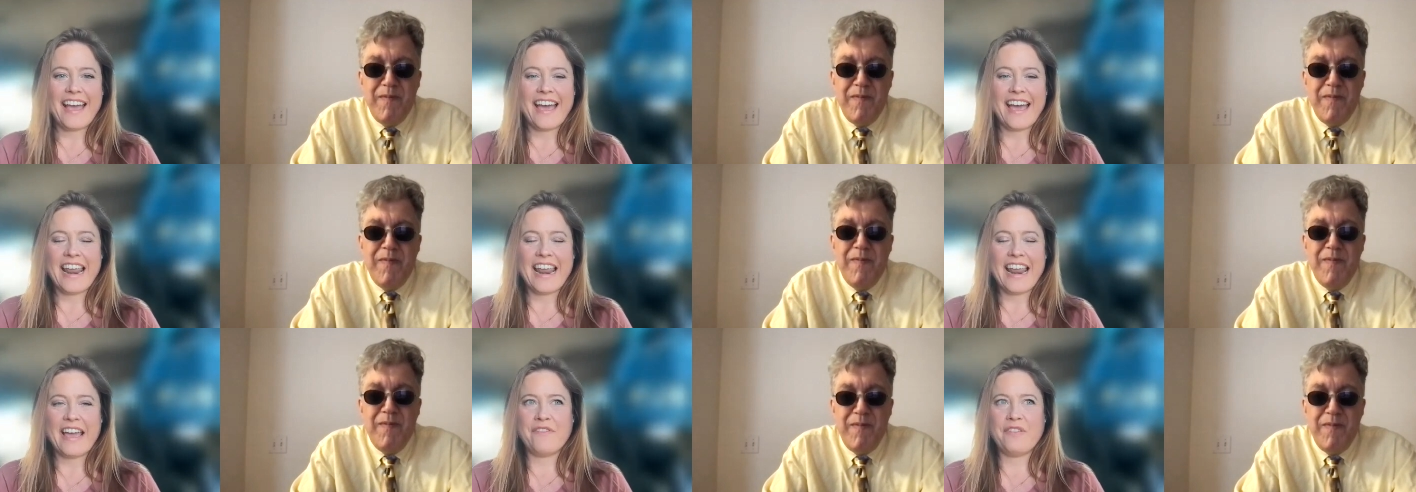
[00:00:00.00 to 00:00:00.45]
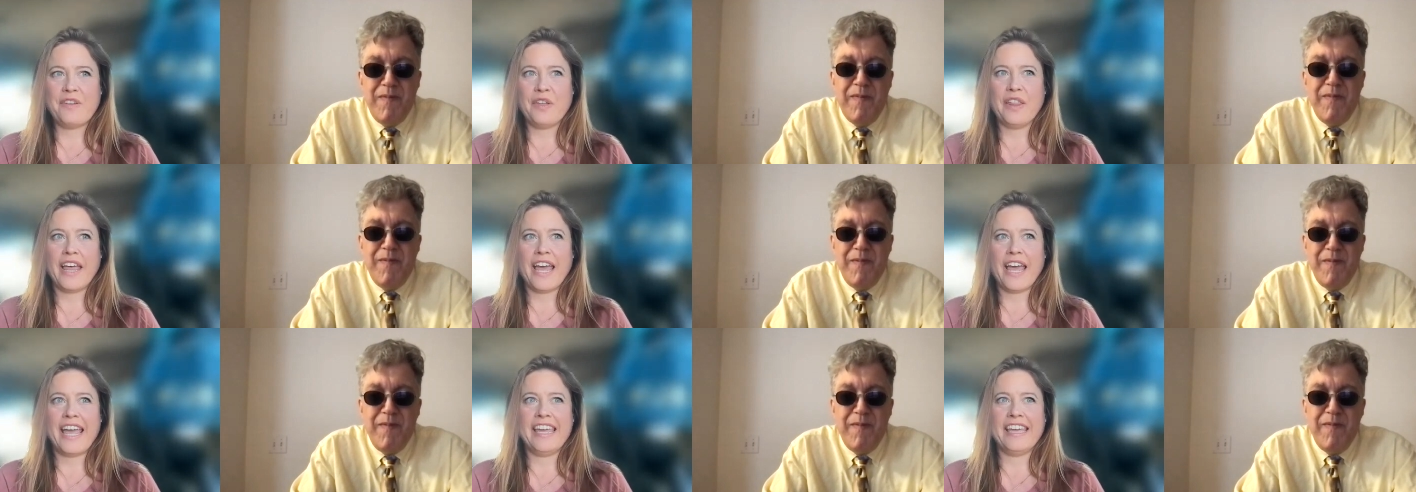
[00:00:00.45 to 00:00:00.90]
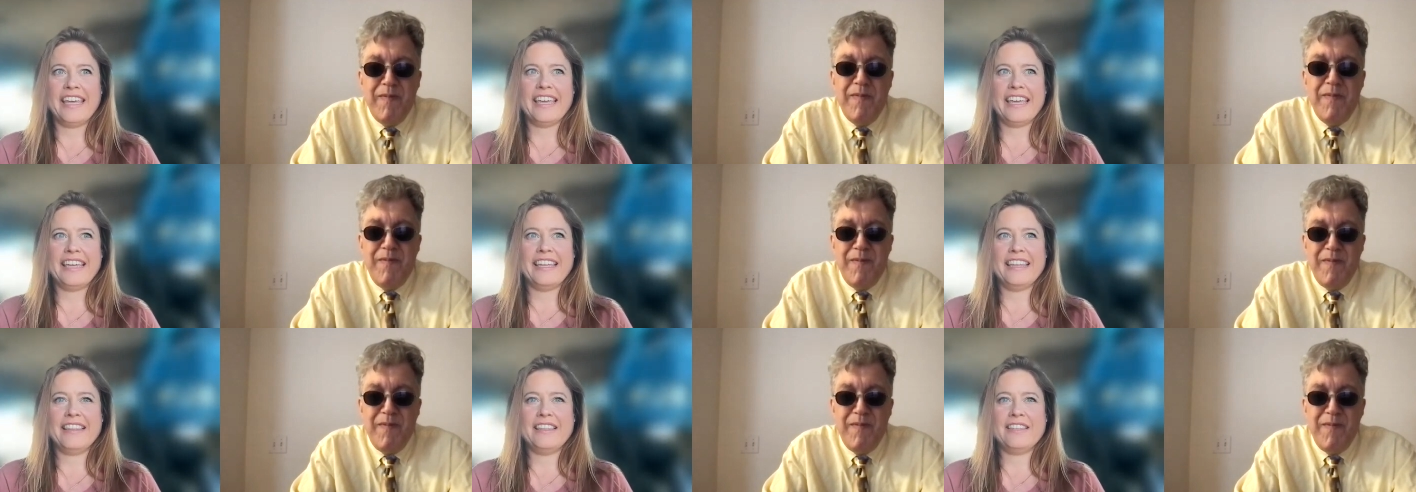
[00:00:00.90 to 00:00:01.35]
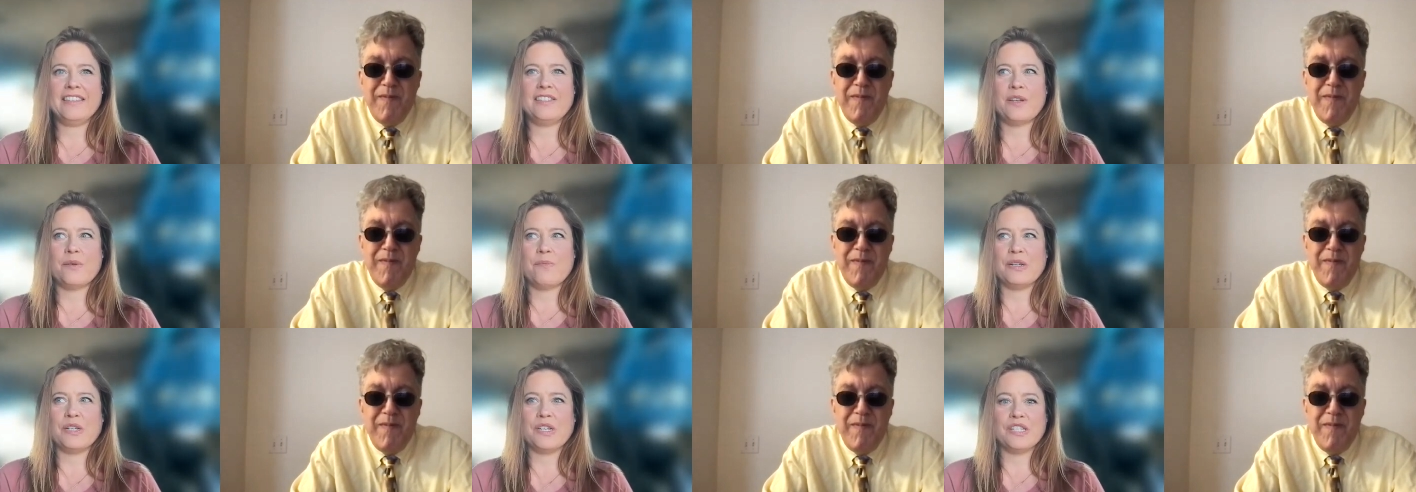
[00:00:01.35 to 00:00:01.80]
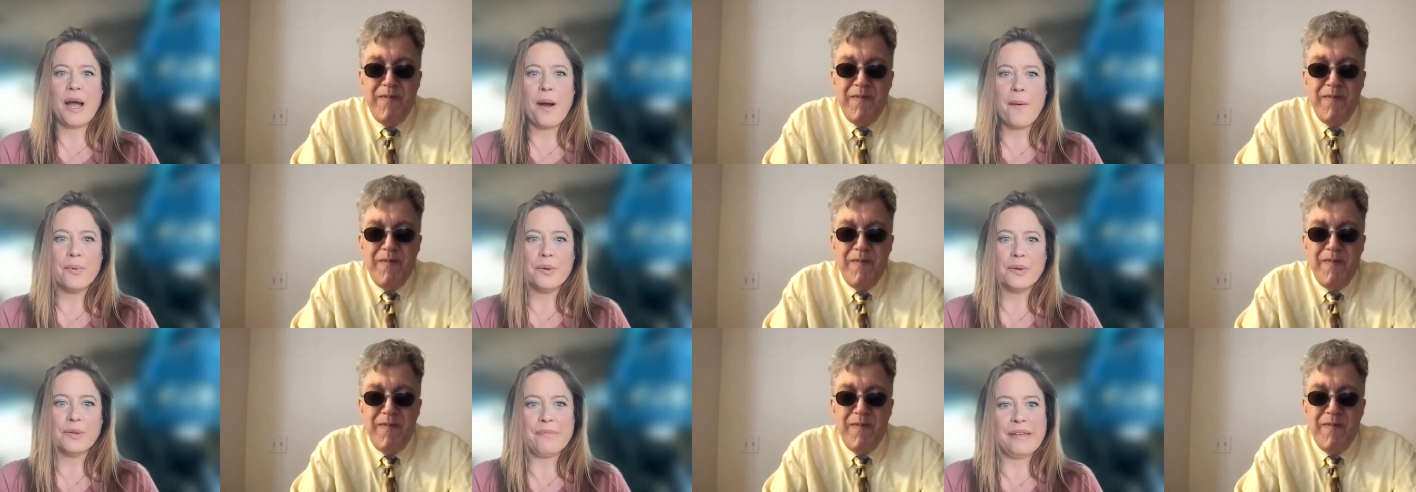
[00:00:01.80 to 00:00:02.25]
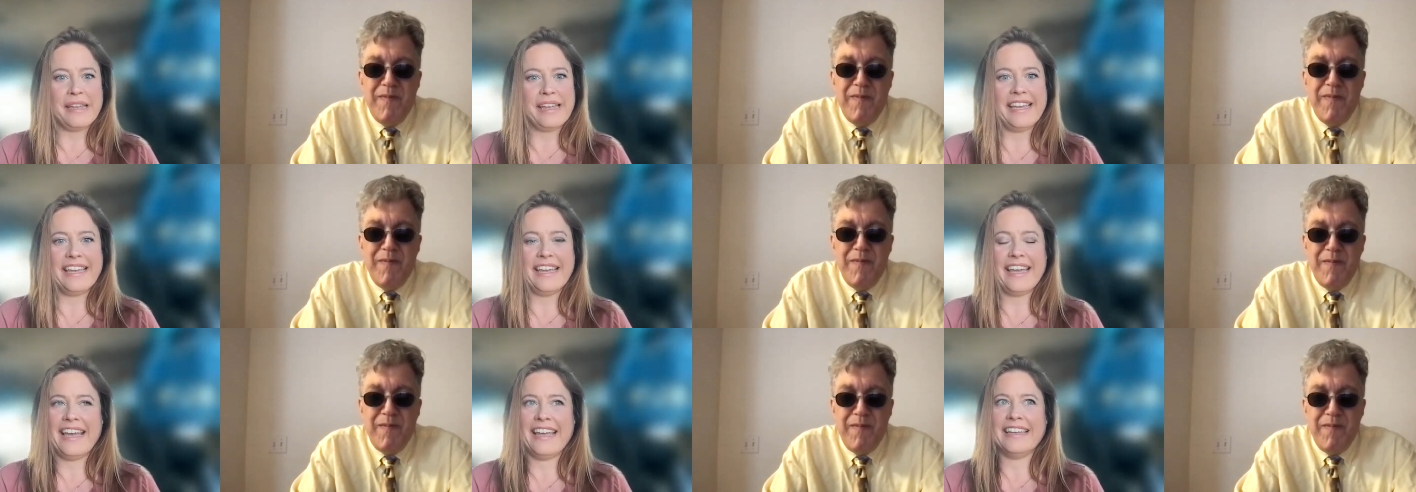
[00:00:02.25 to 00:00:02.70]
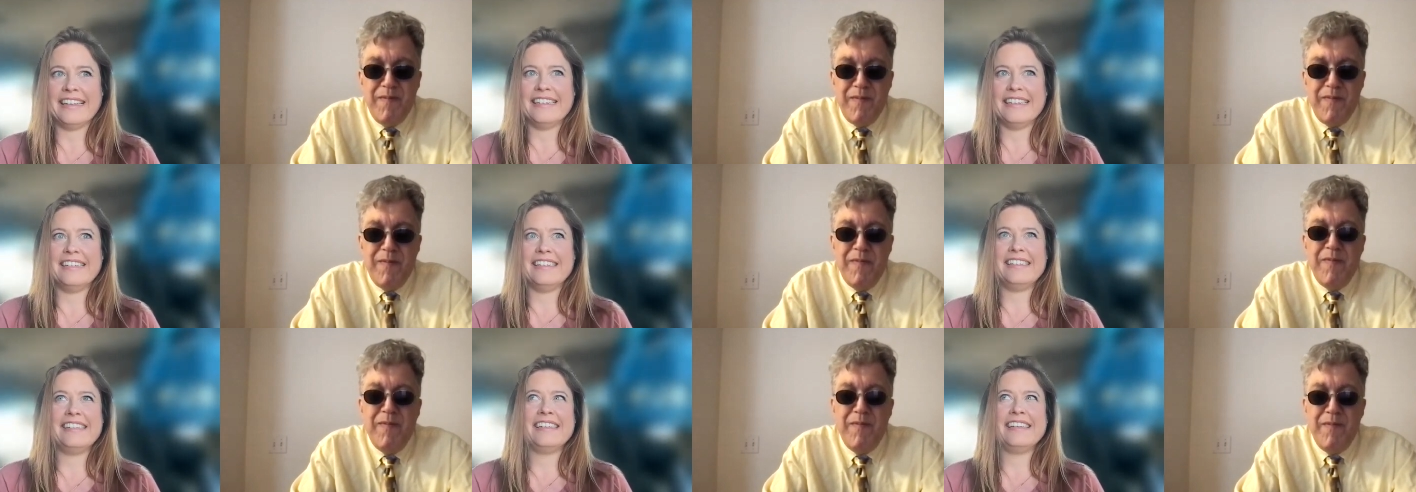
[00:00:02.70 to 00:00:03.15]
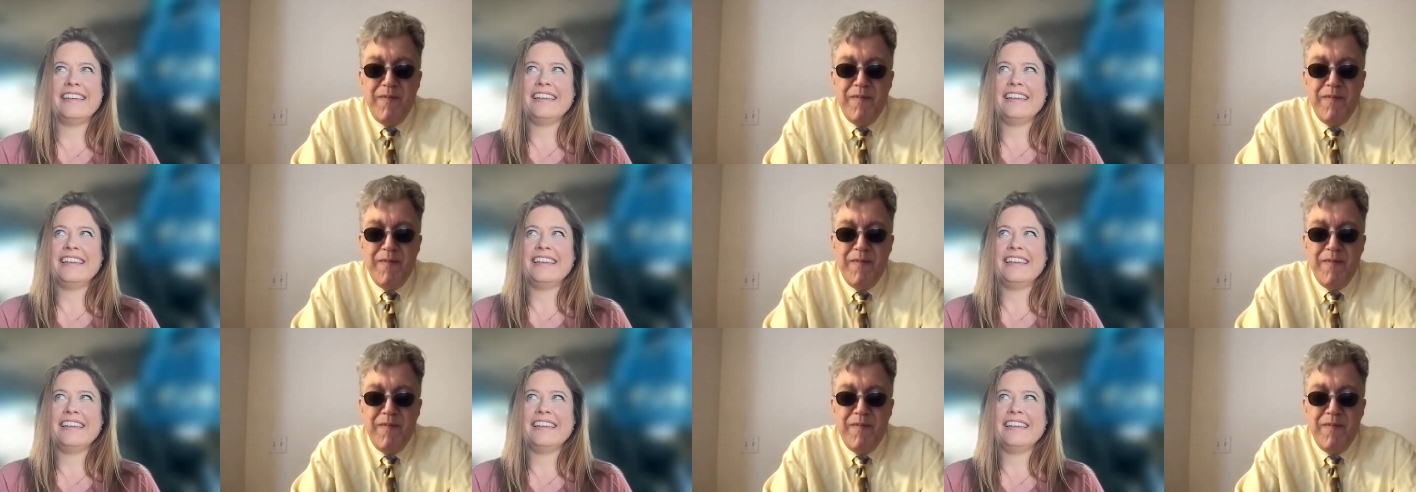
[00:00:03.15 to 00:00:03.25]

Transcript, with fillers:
Speaker 1: And I feel like so much has humbled me and